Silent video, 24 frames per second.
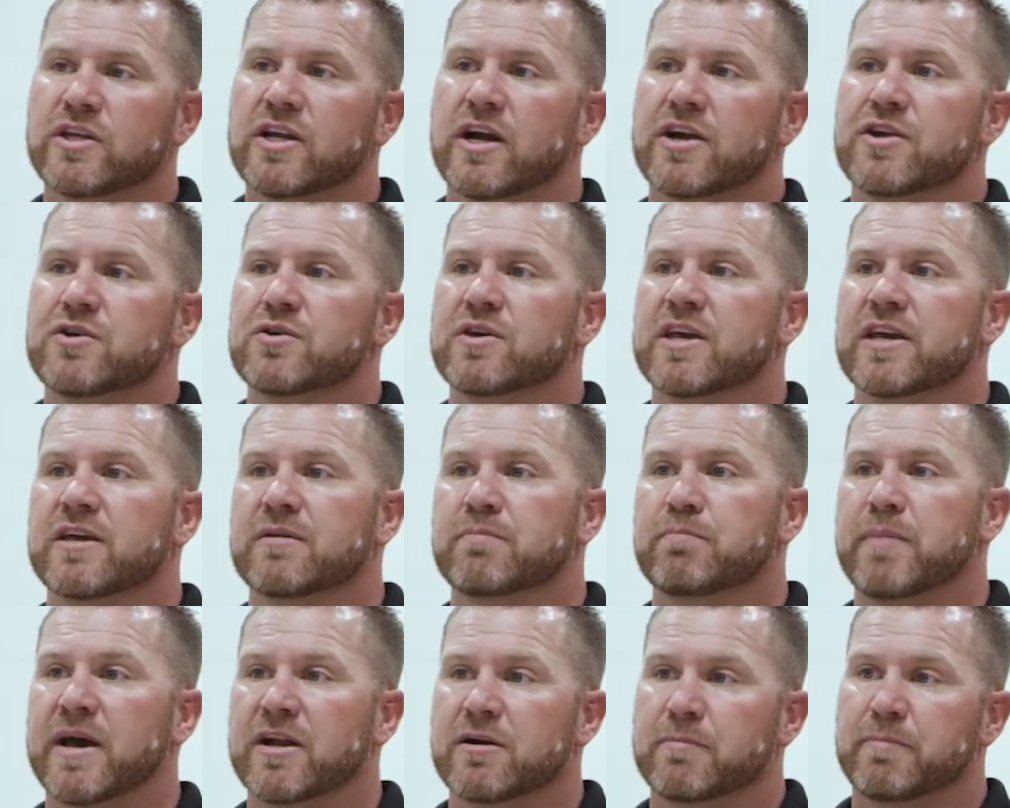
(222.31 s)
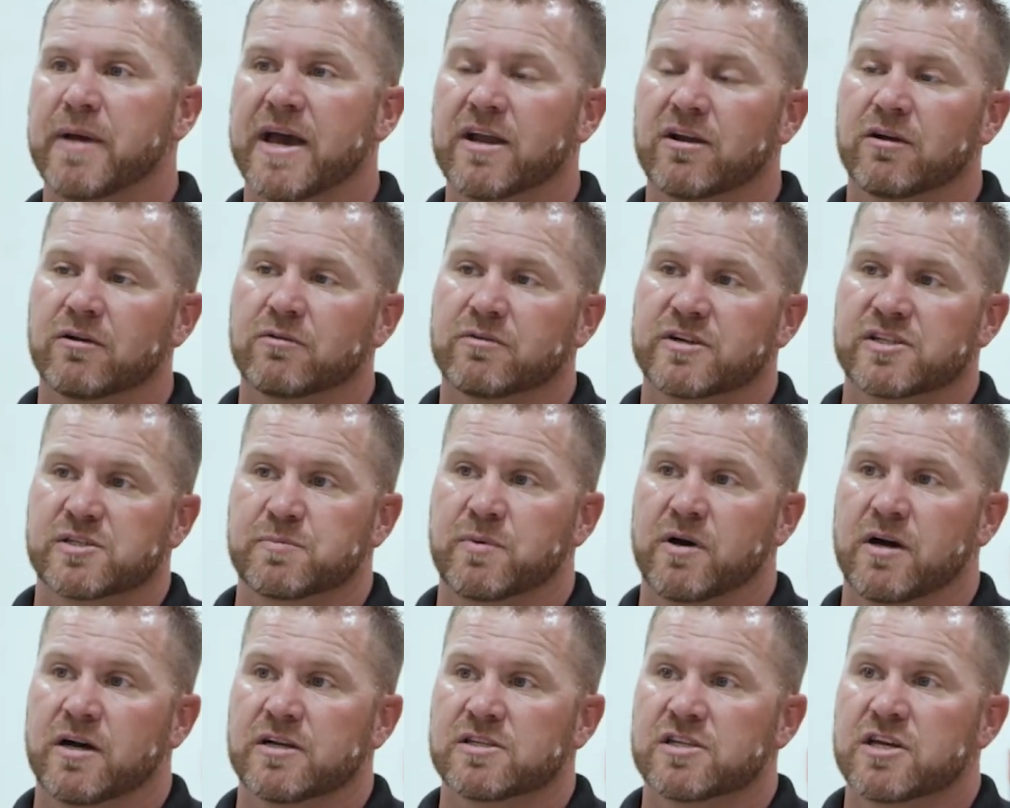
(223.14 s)
are you getting better pedal
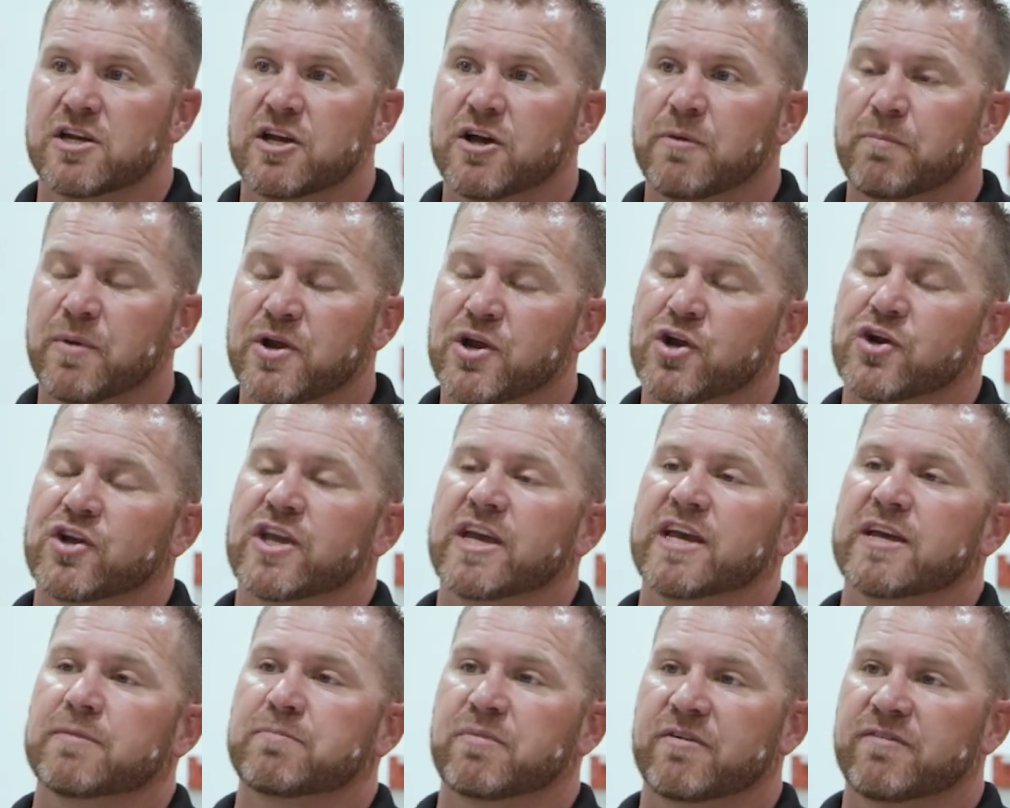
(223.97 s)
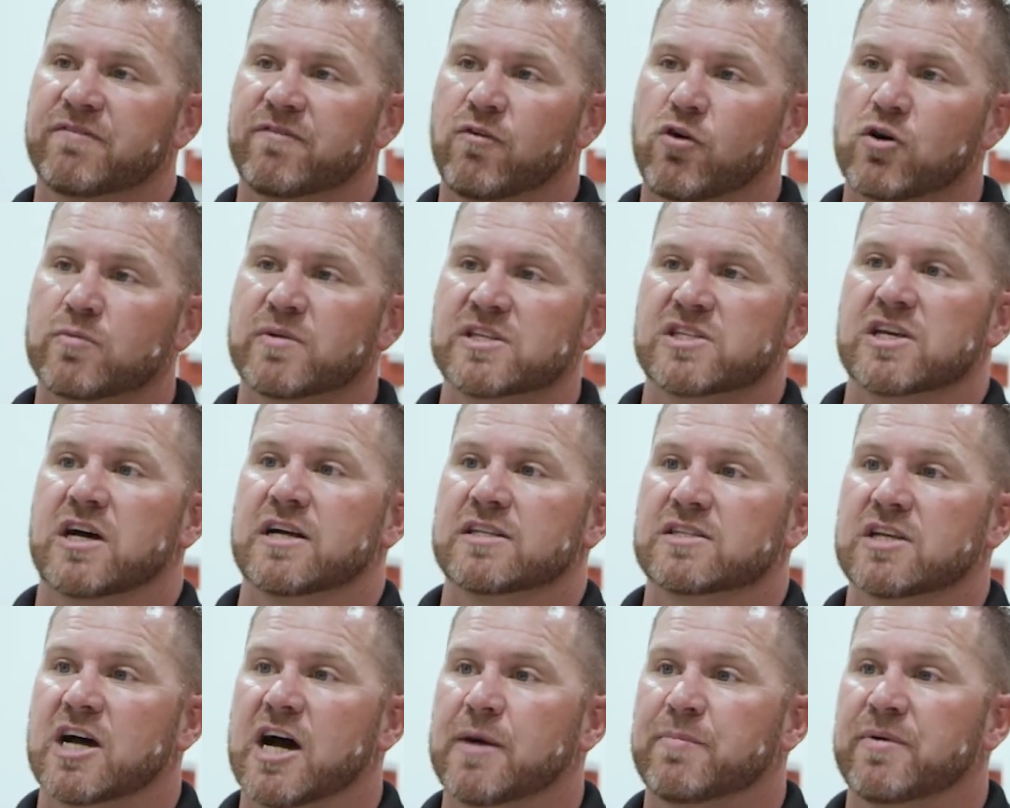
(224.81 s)
response, but you're getting performance on
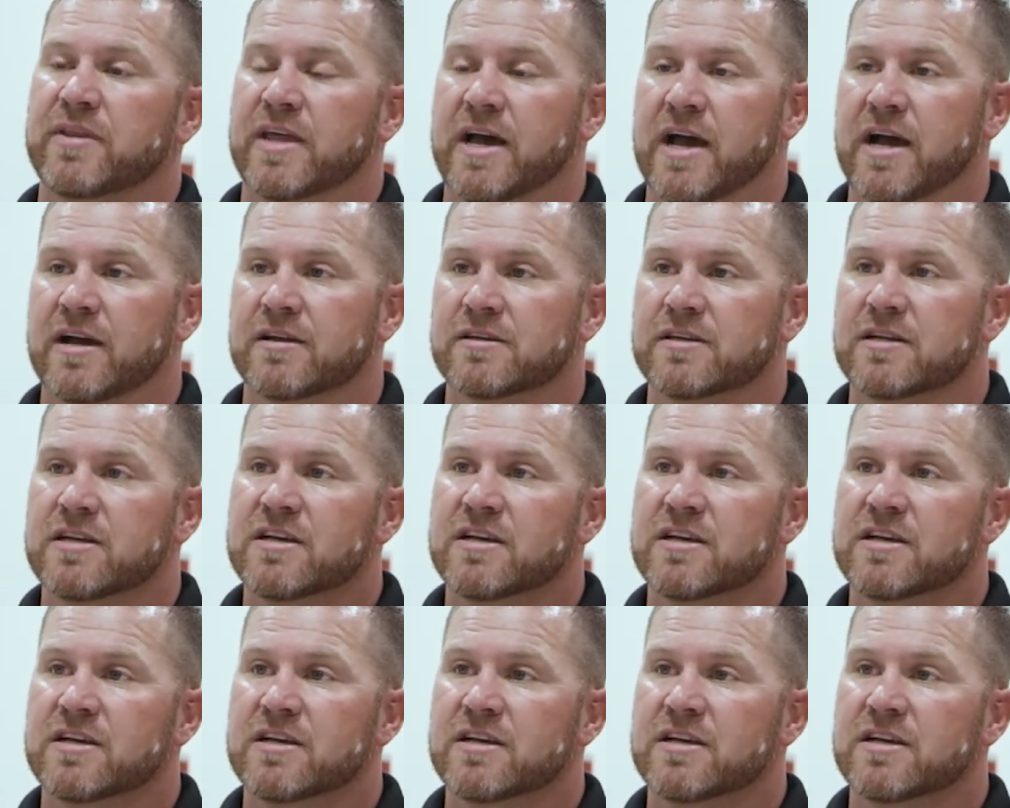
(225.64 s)
top of that.